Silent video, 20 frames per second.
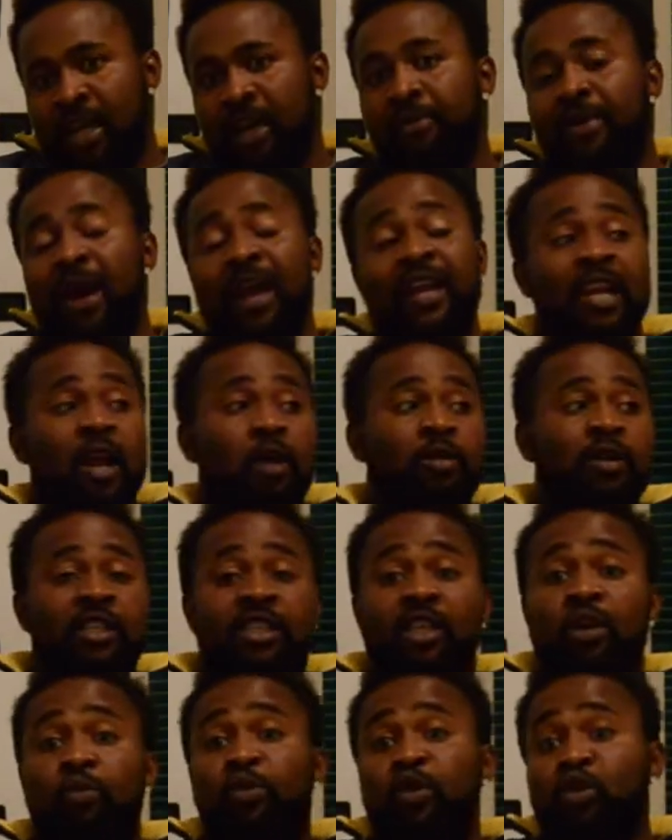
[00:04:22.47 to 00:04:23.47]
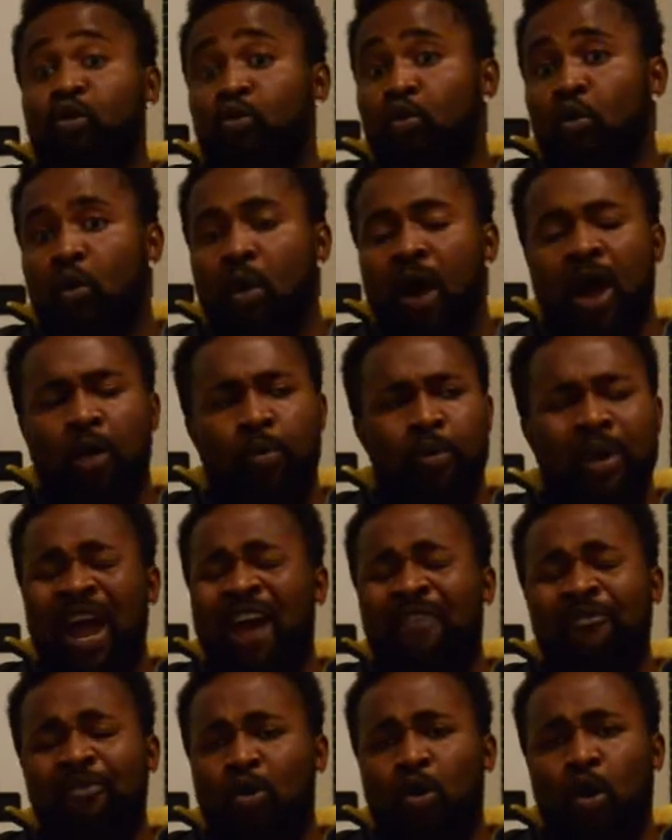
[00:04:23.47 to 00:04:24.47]
And right now they say we should go out. We
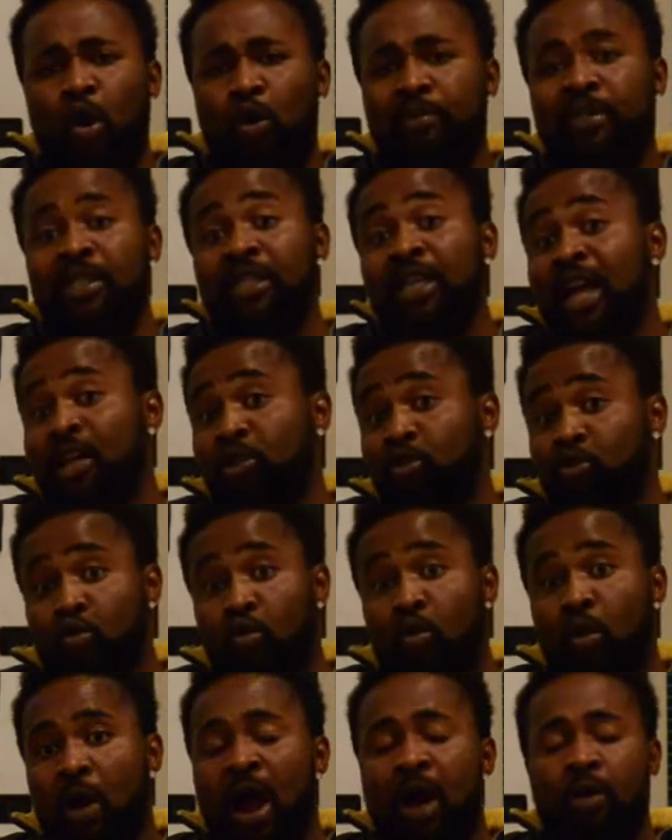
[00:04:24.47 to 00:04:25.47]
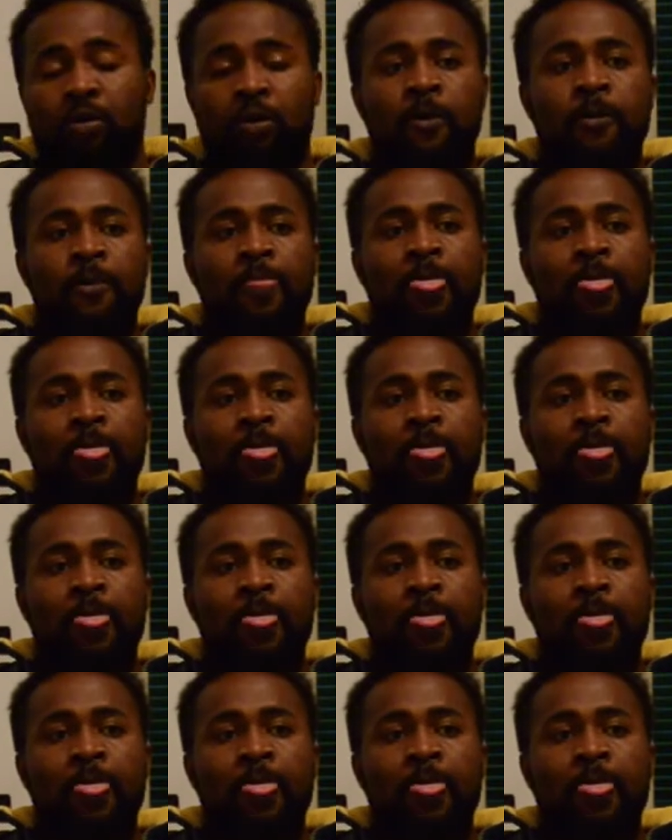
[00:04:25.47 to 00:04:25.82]
have no option than to go out.